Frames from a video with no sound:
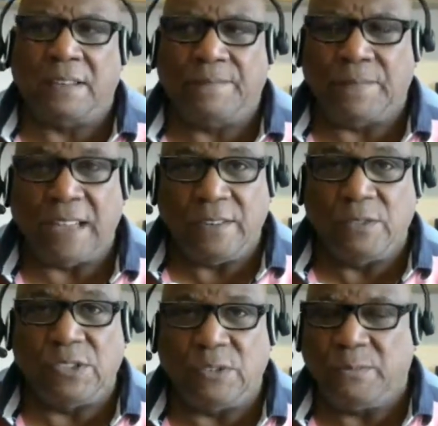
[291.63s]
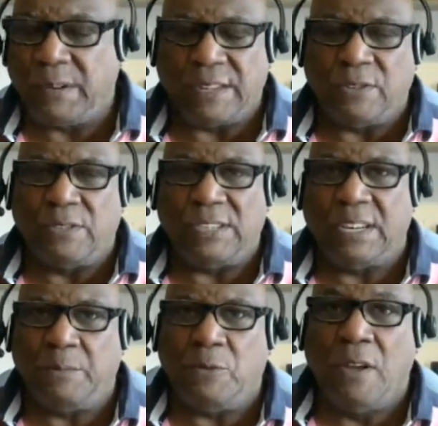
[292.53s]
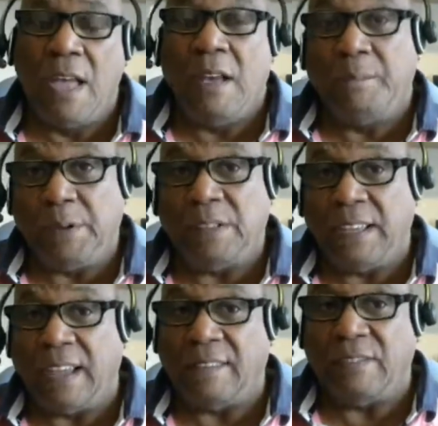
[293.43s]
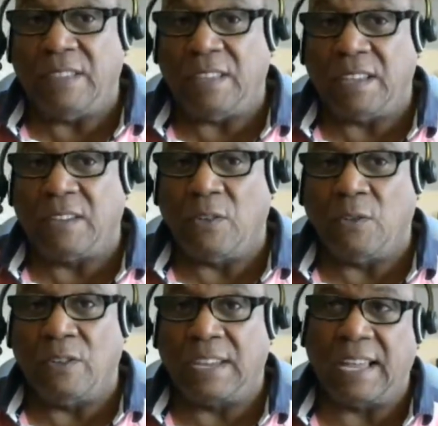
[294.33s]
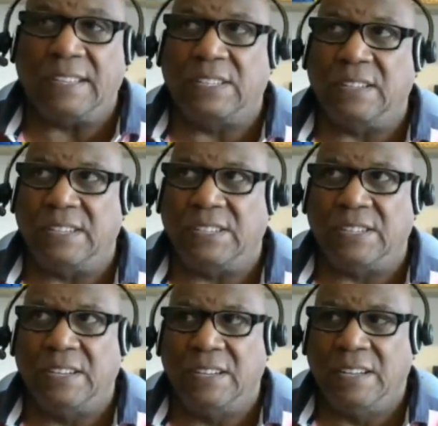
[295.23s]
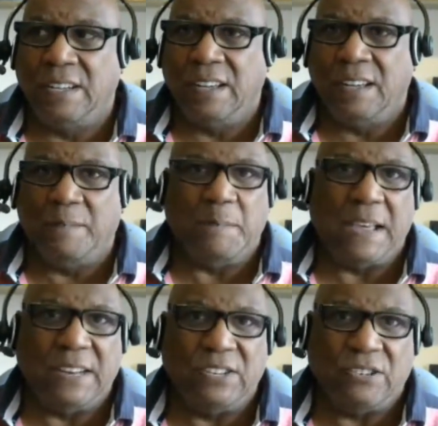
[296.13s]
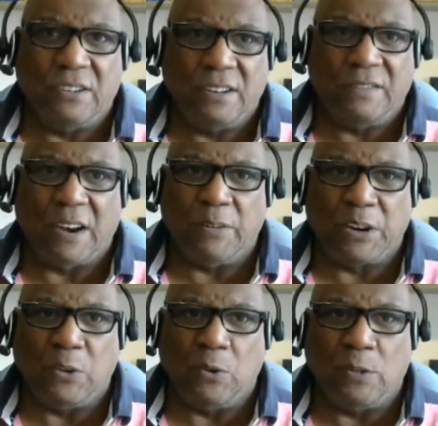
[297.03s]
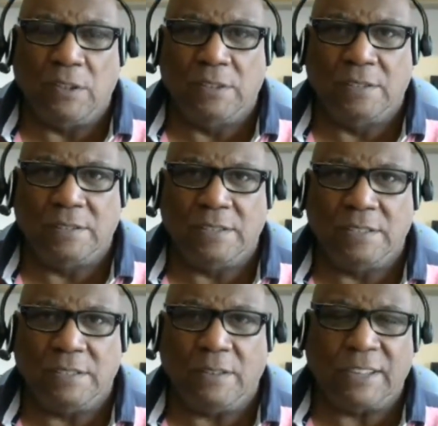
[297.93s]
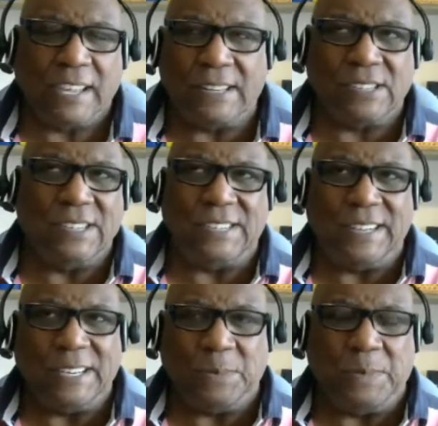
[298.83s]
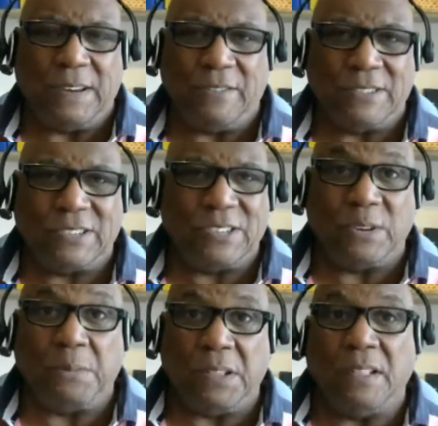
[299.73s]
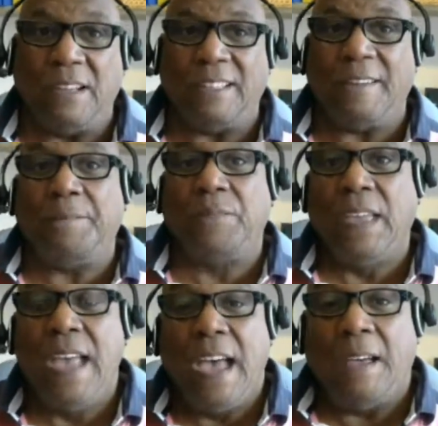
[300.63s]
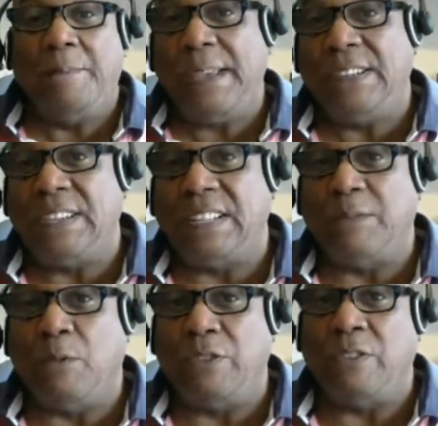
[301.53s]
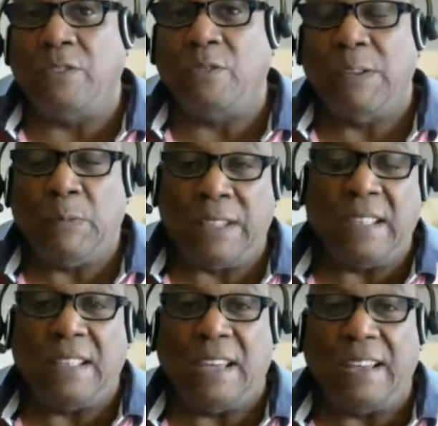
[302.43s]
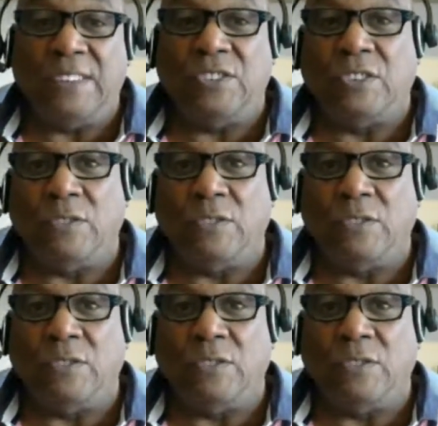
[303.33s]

I used to, but I don't anymore, but they have the thing called the Catalyst Manager, if I recall. or the Catalyst experience or something like that. And basically what you can do within that is you can